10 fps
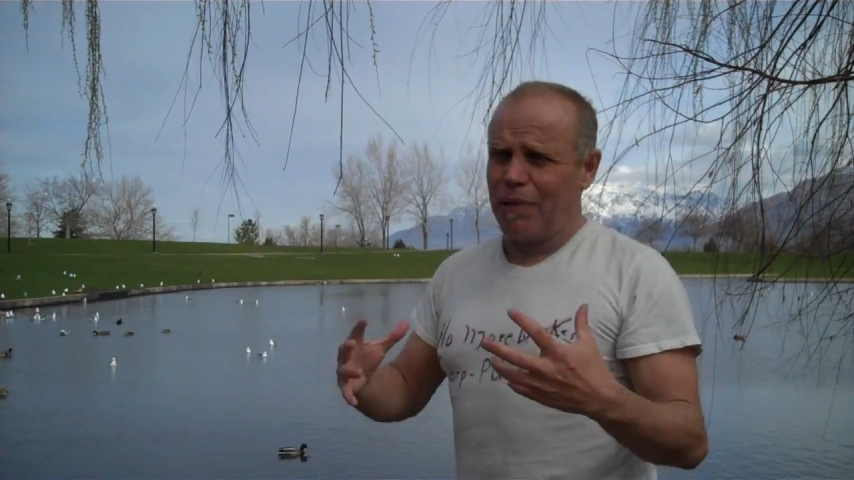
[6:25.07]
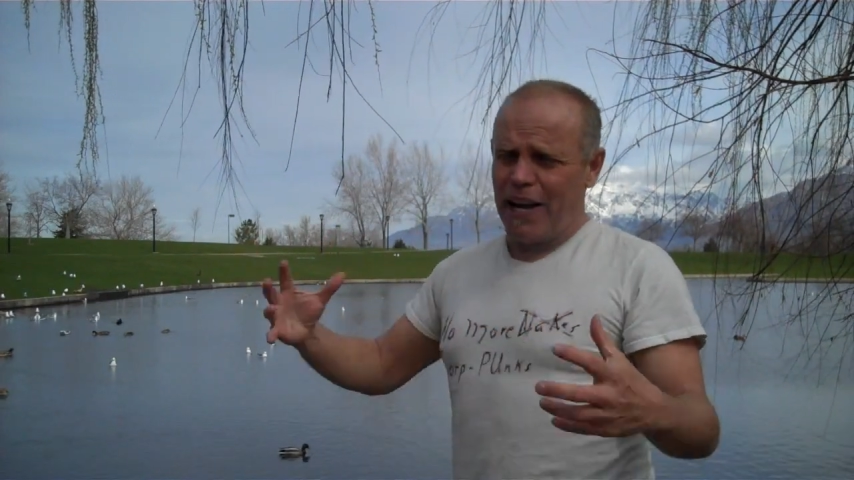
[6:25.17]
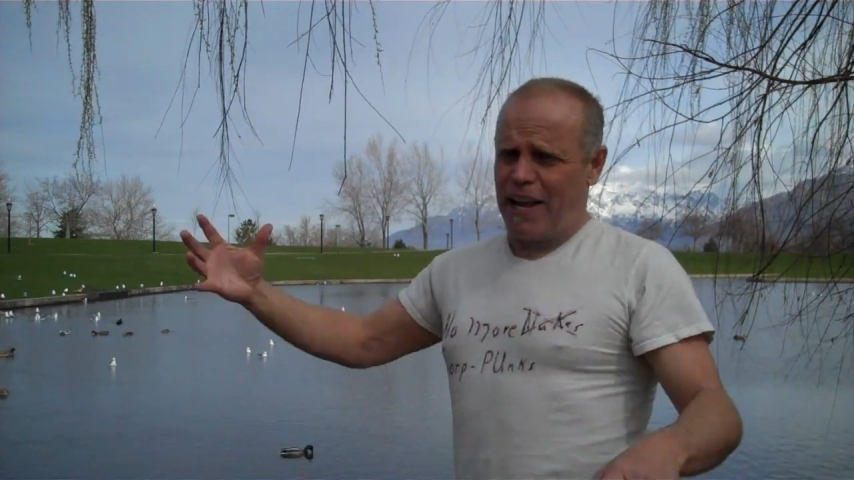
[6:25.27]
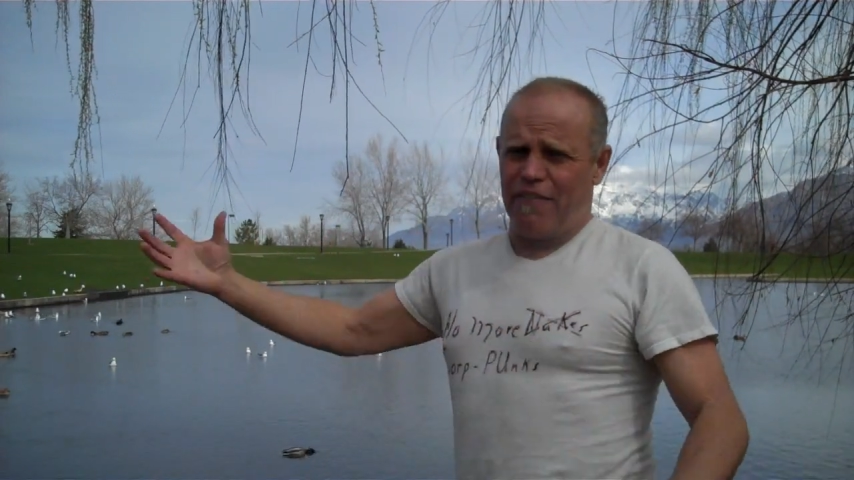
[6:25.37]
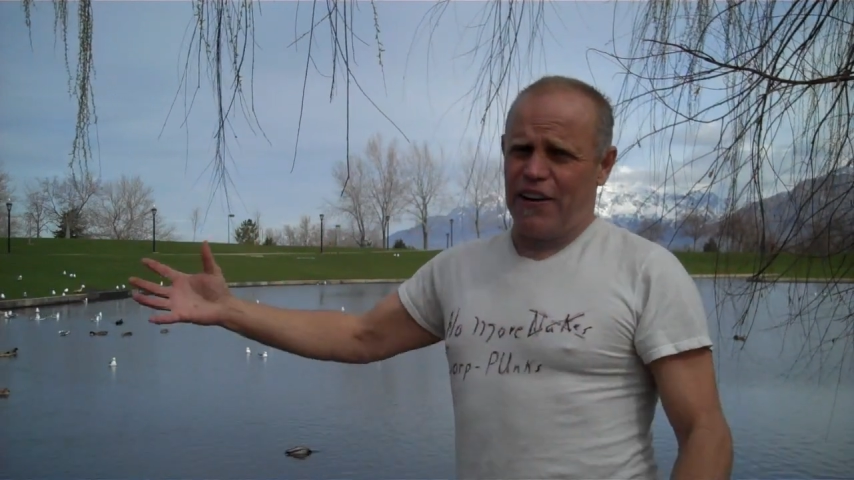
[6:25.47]

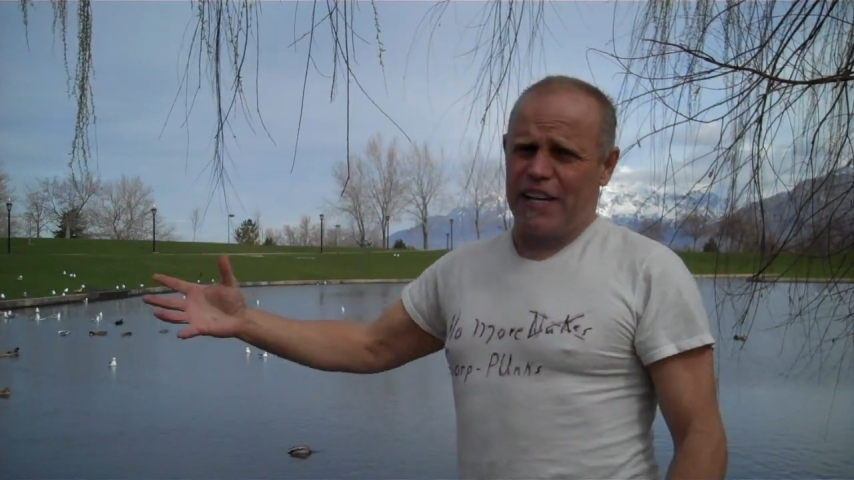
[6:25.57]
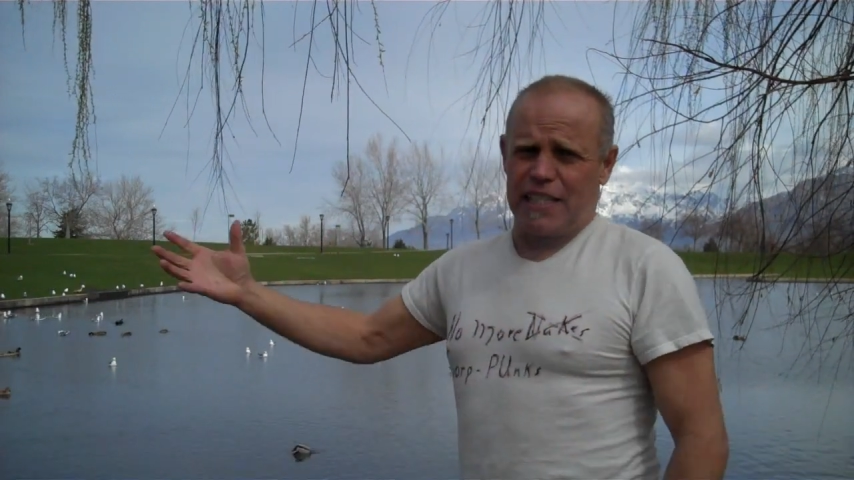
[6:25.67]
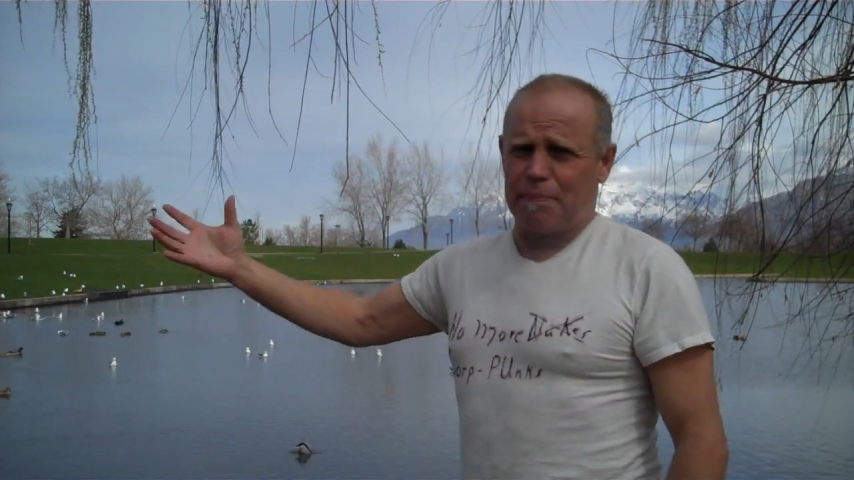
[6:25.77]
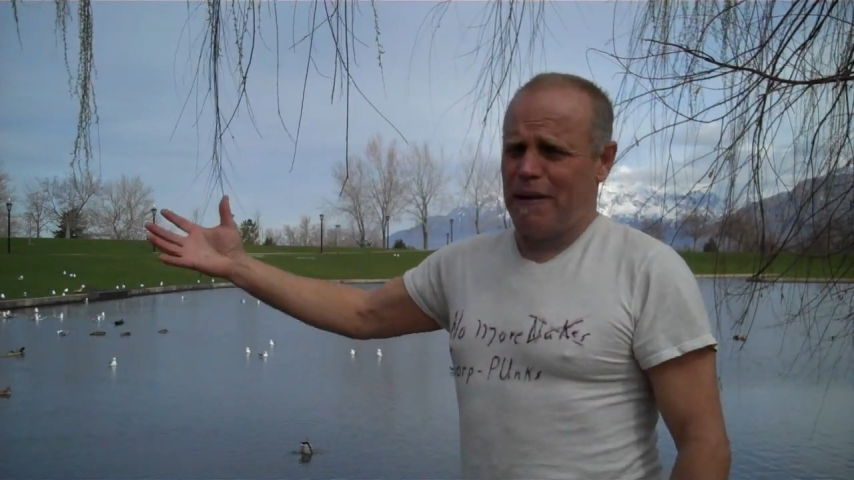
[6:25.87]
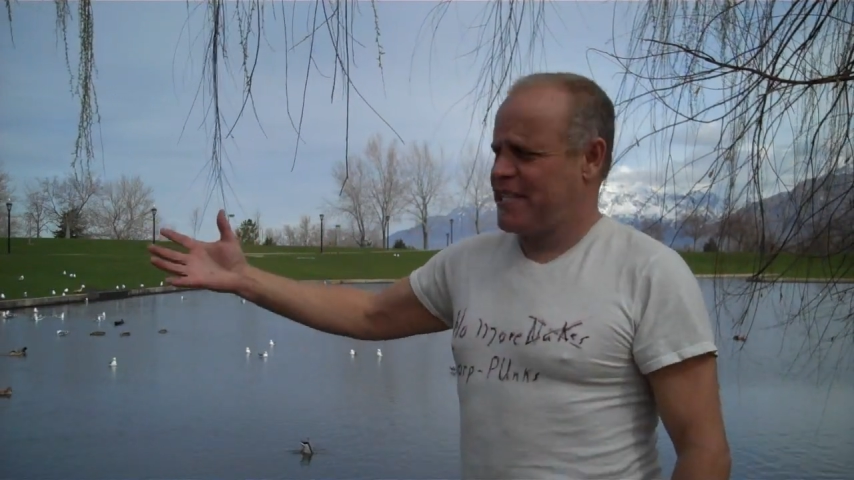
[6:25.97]
Plenty of
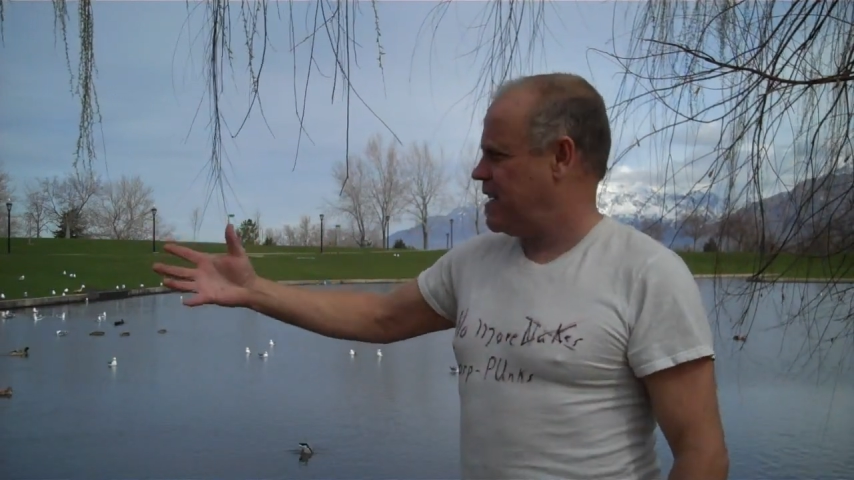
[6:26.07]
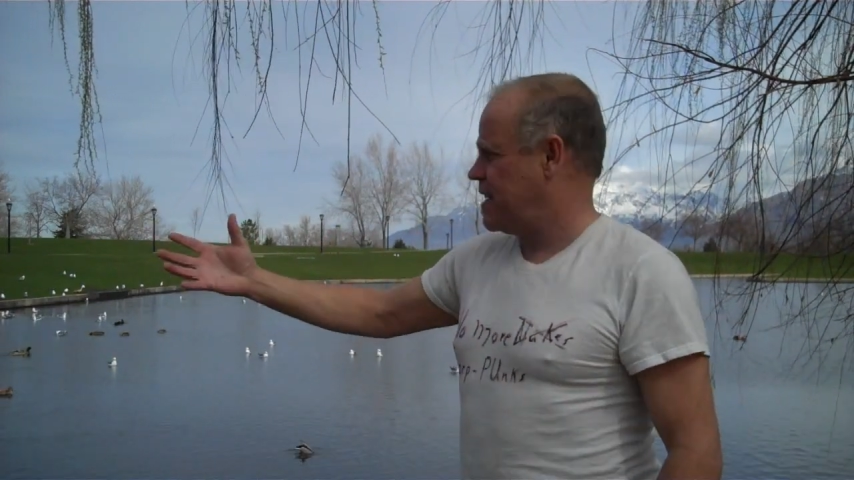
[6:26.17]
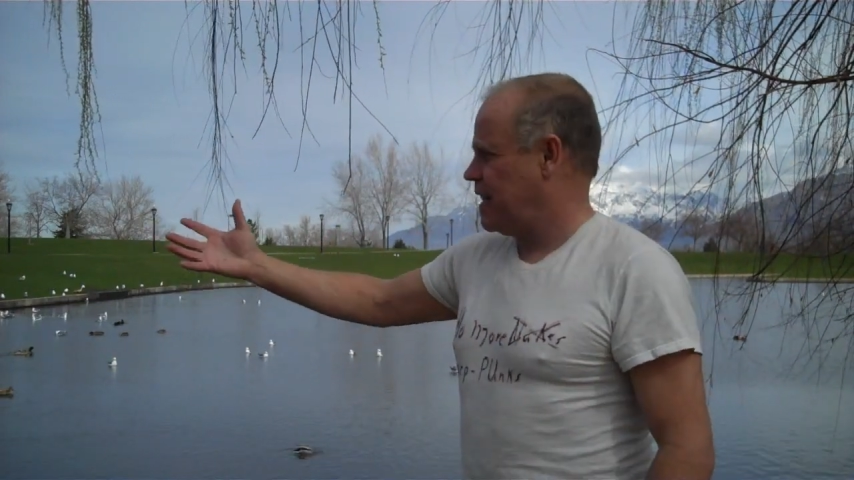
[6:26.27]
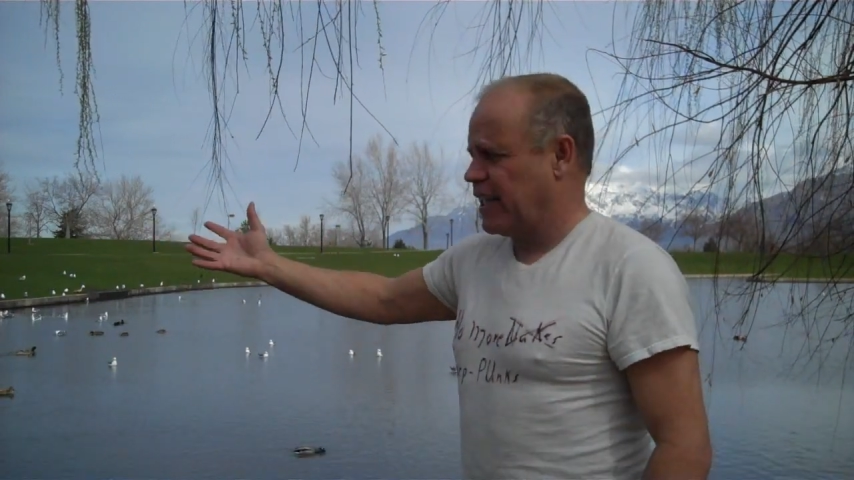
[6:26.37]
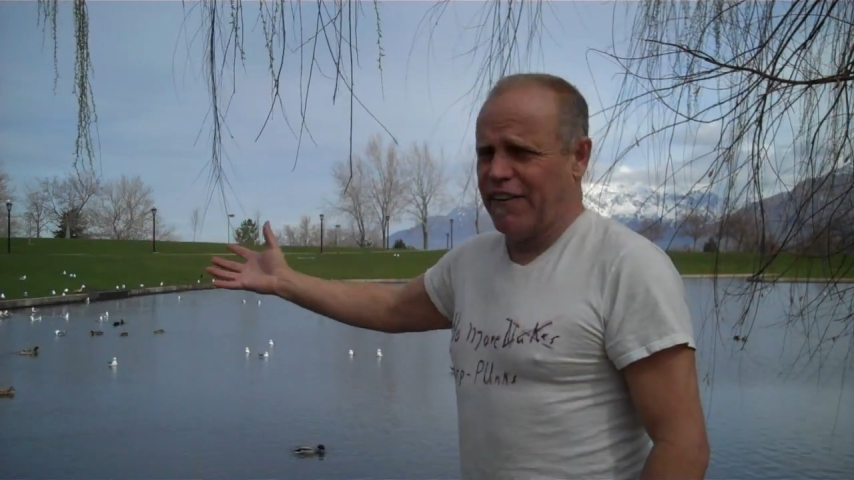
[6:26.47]
freaking
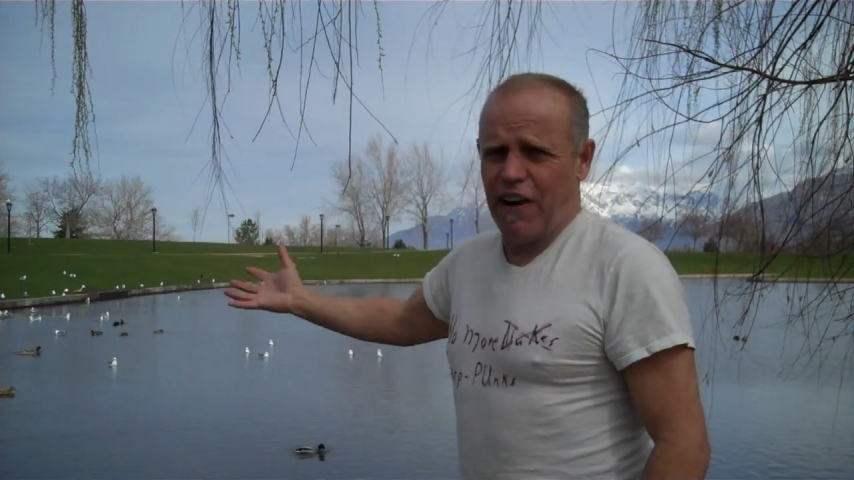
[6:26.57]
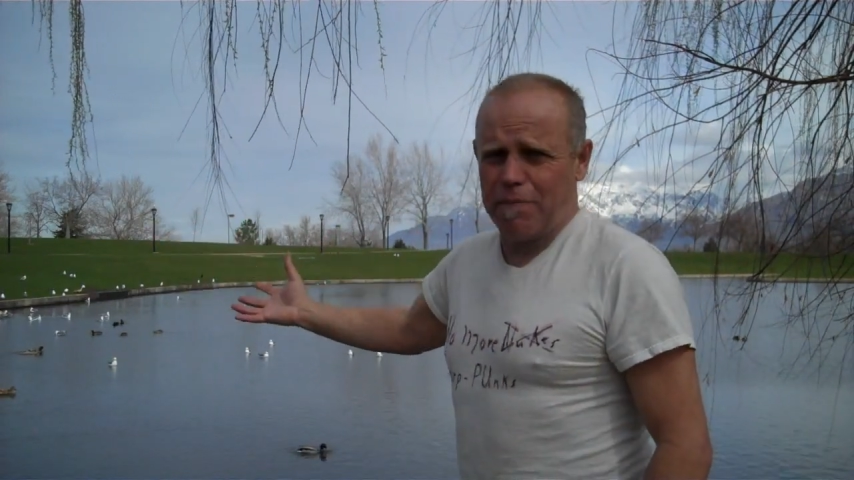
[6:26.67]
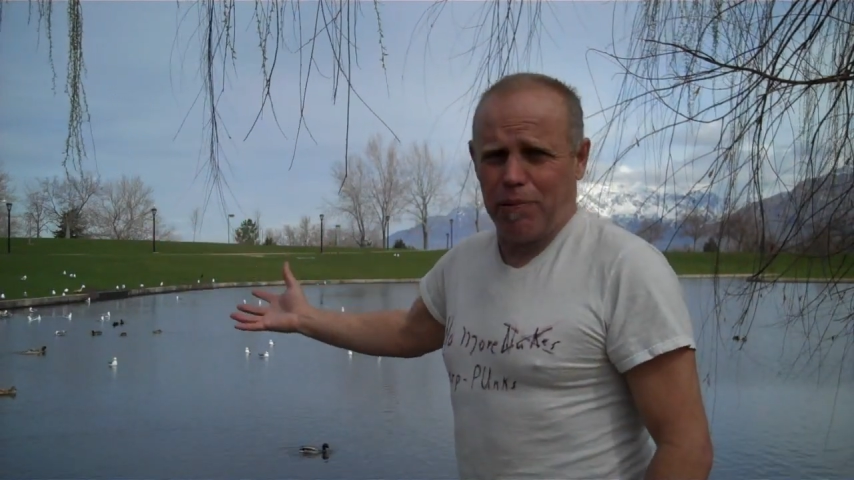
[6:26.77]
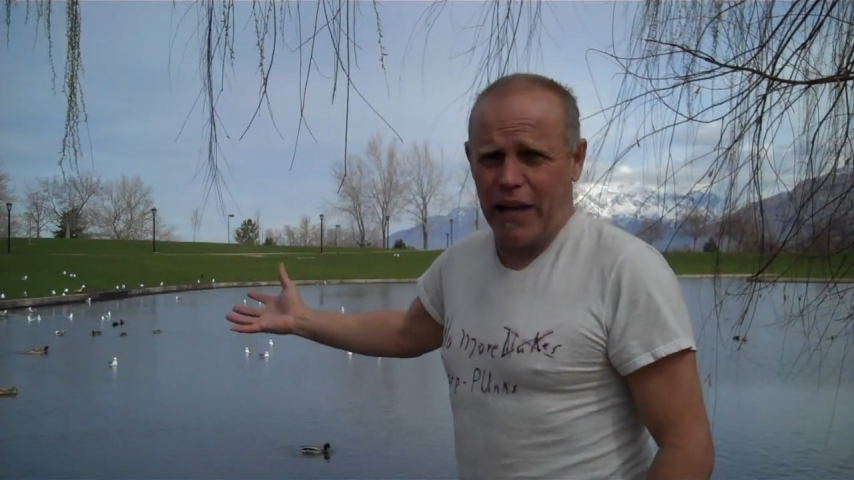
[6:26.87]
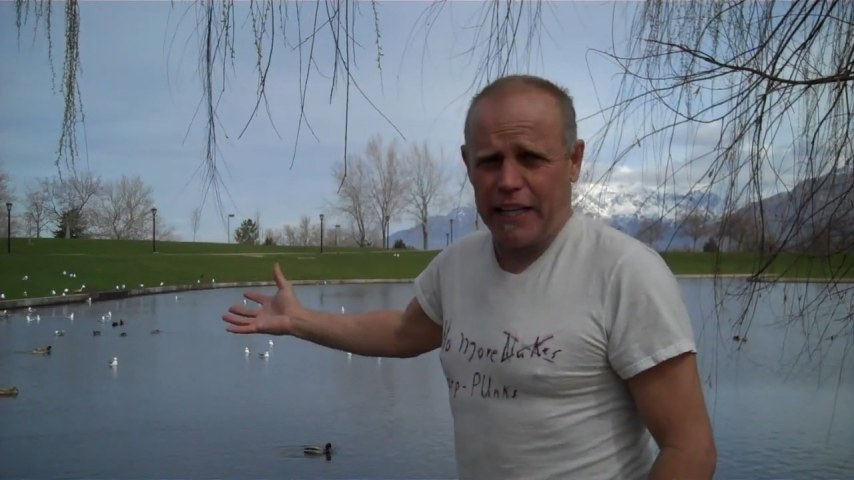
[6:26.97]
species live
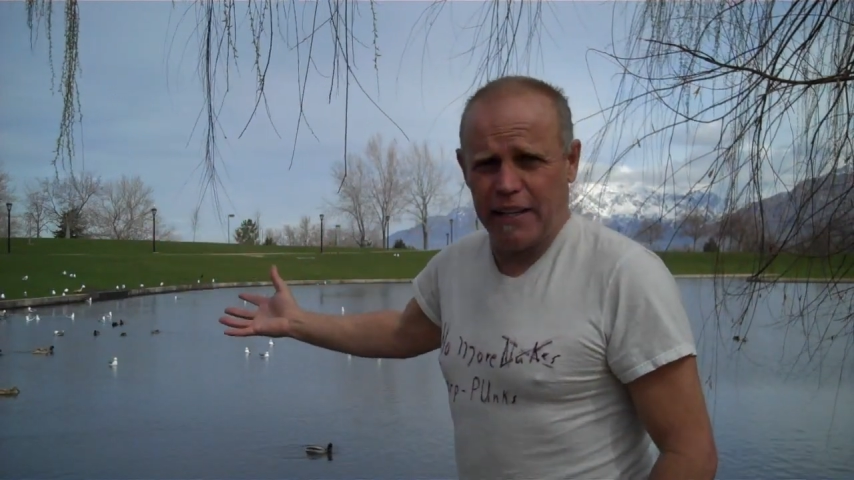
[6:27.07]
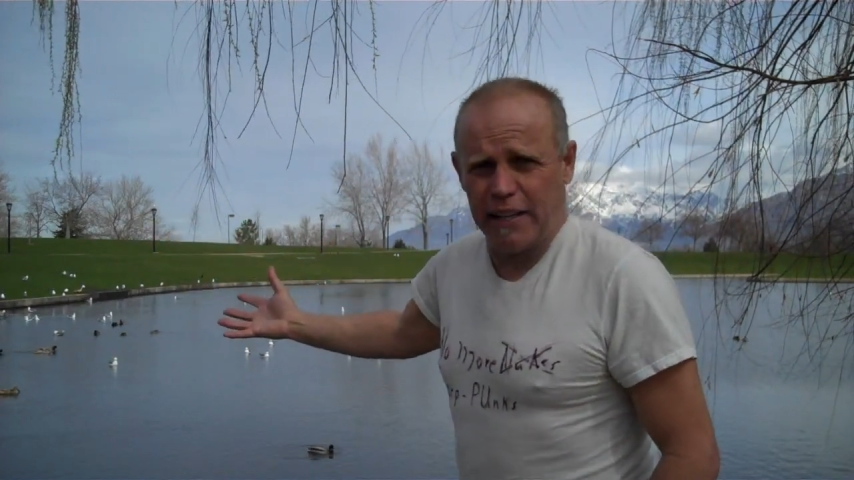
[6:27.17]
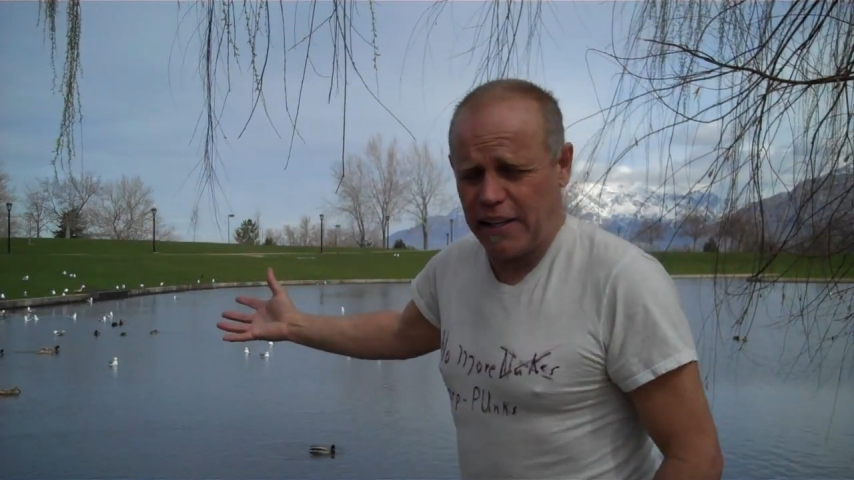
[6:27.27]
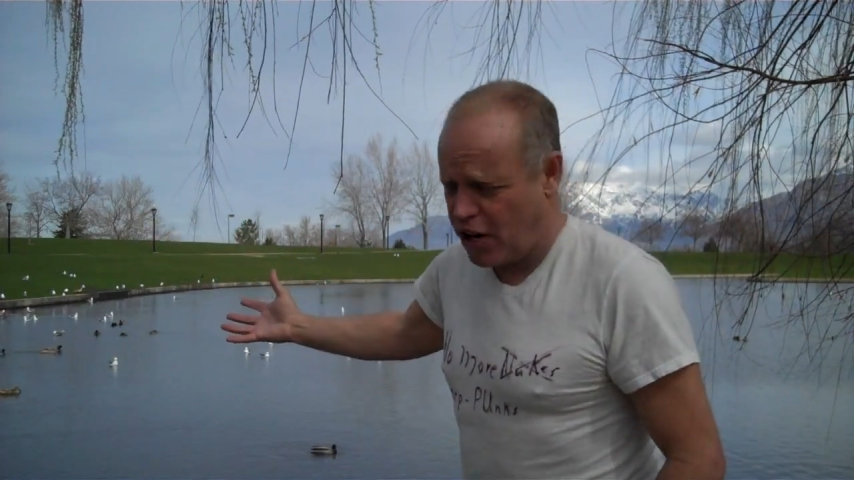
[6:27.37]
on plankton in